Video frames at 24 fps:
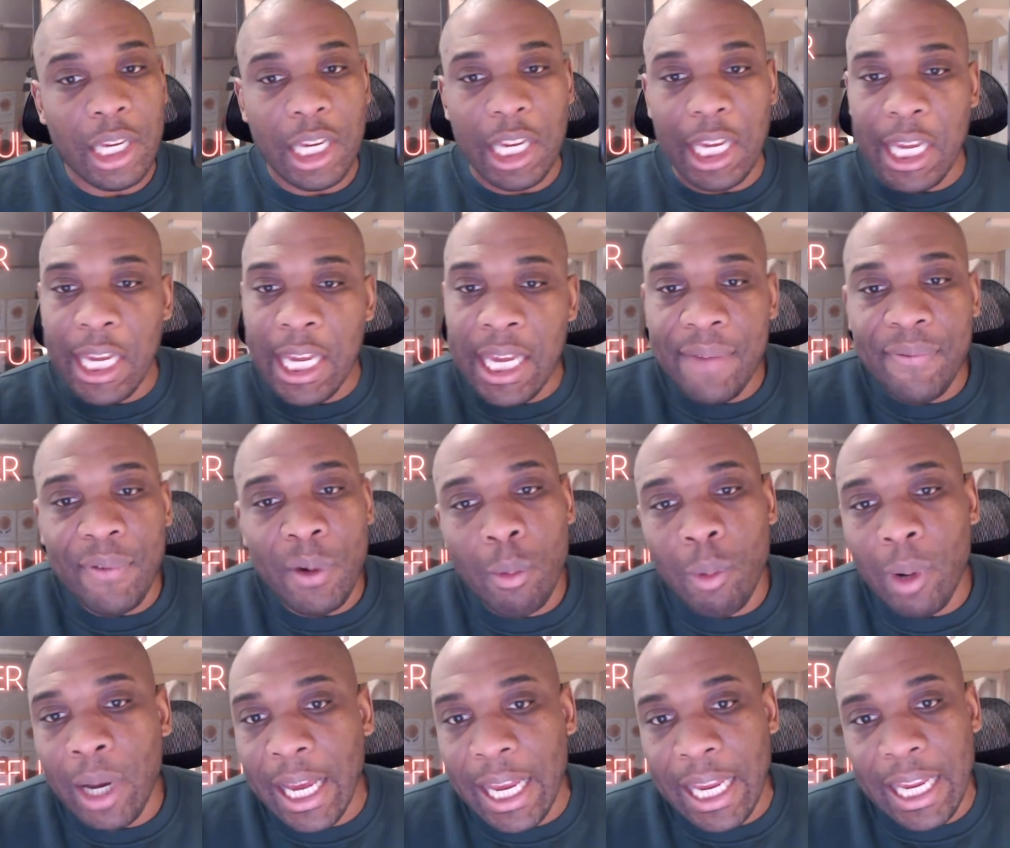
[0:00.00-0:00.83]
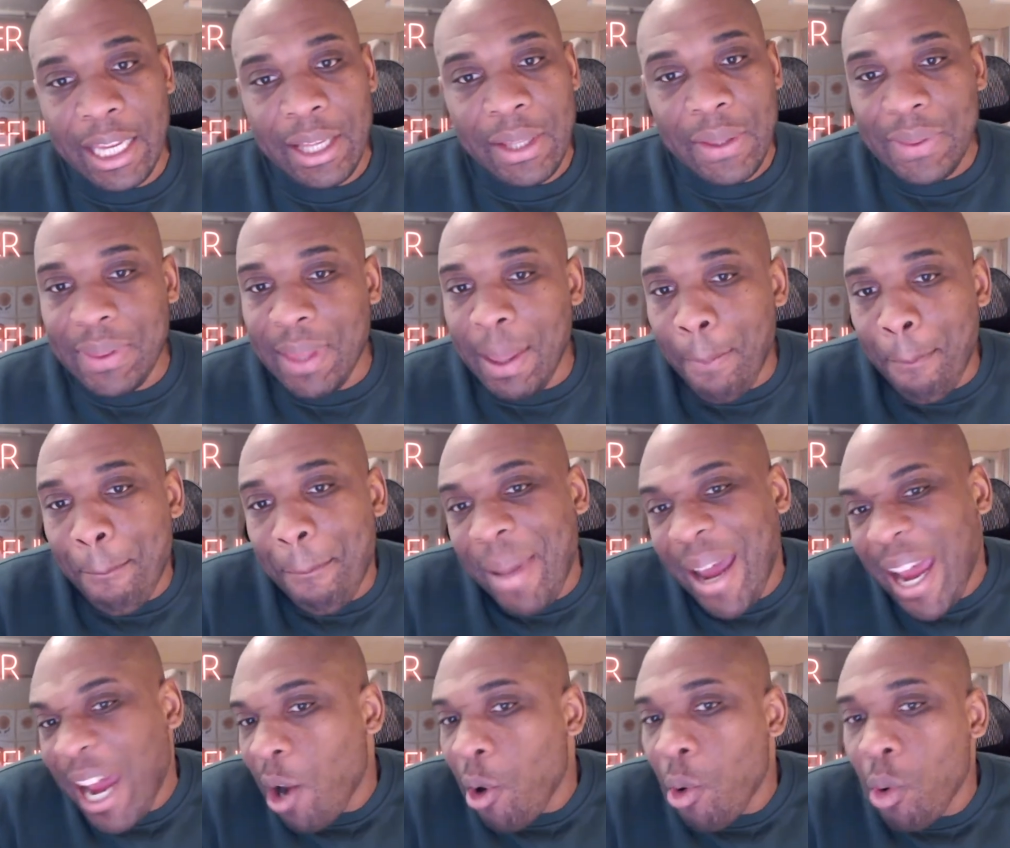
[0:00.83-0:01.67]
Either way, the
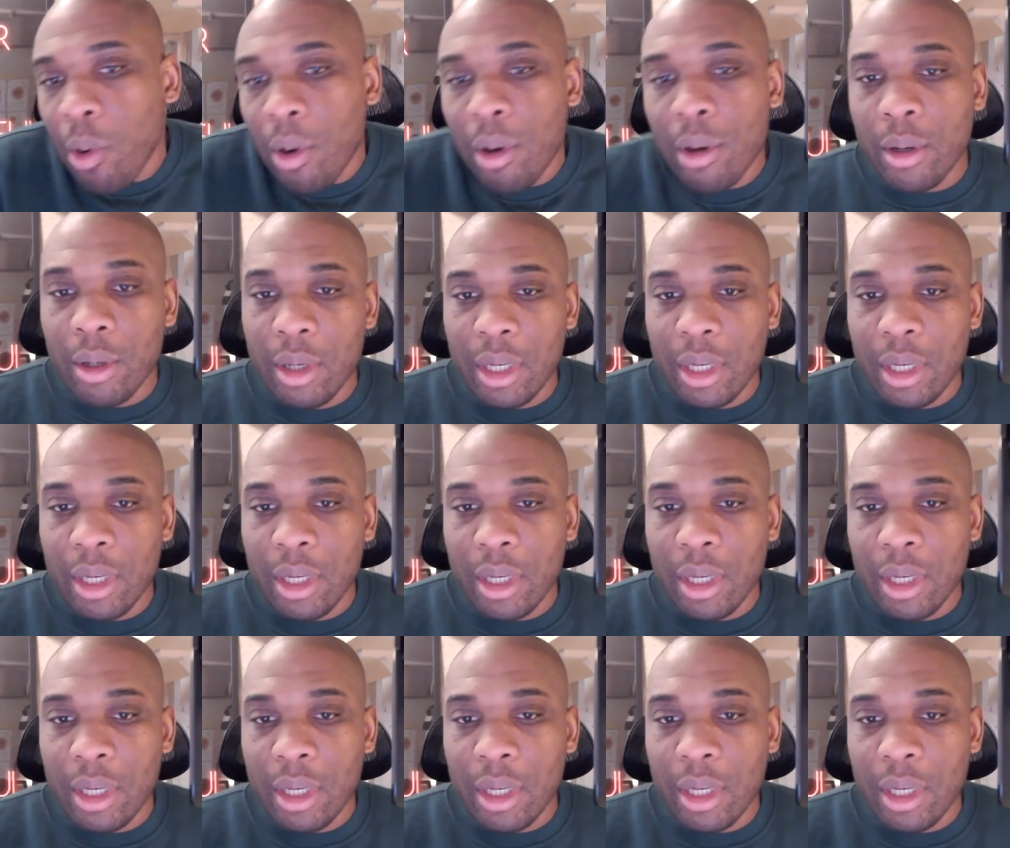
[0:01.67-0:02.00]
battle